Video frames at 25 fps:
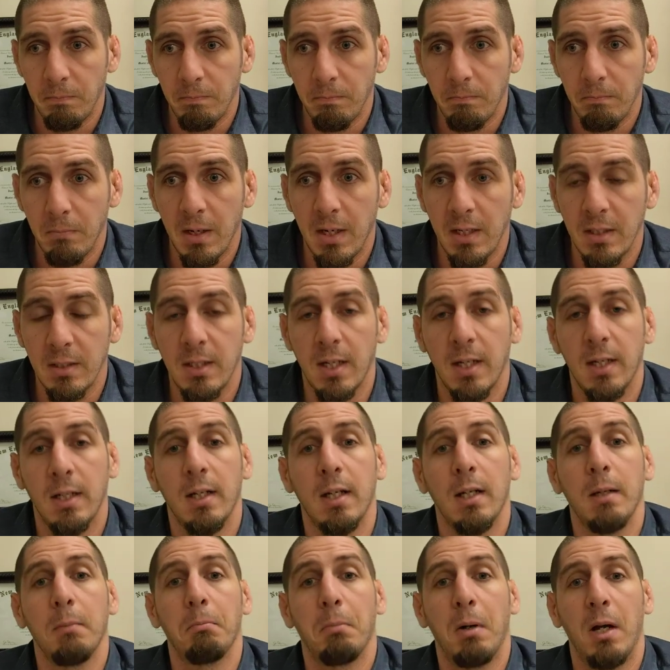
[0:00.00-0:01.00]

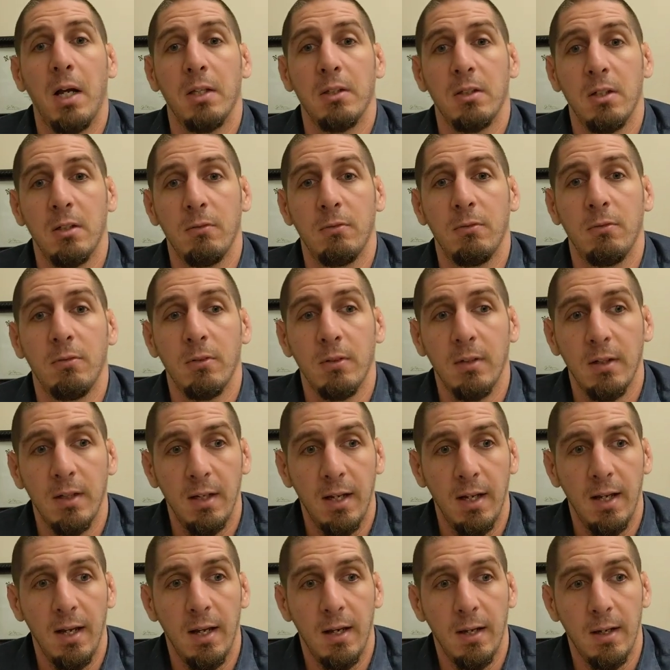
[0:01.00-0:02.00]
maintain a positive
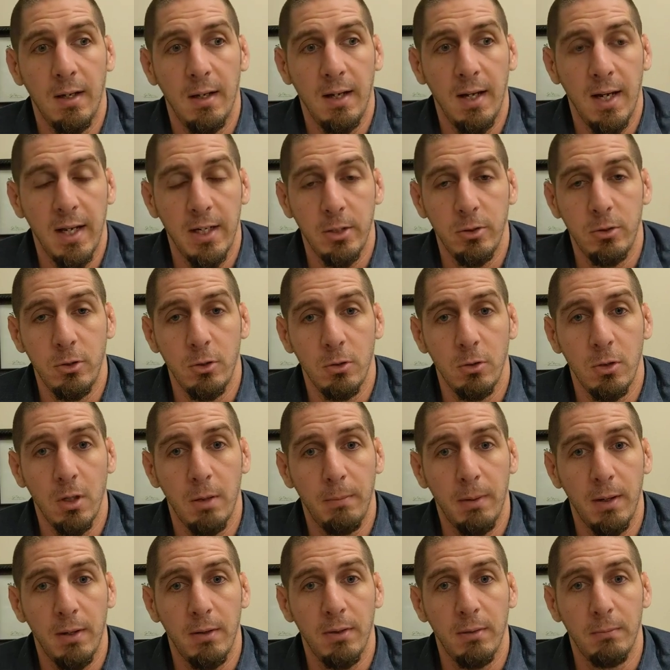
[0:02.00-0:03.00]
attitude
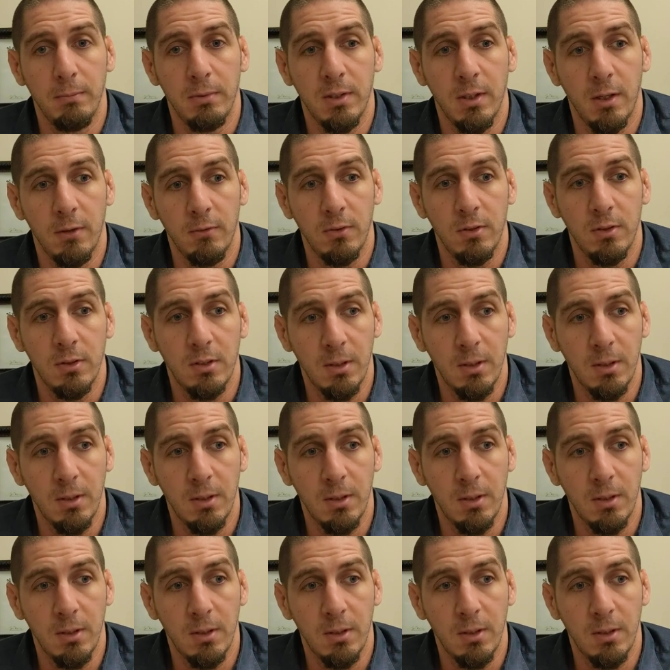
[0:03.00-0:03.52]
about themselves.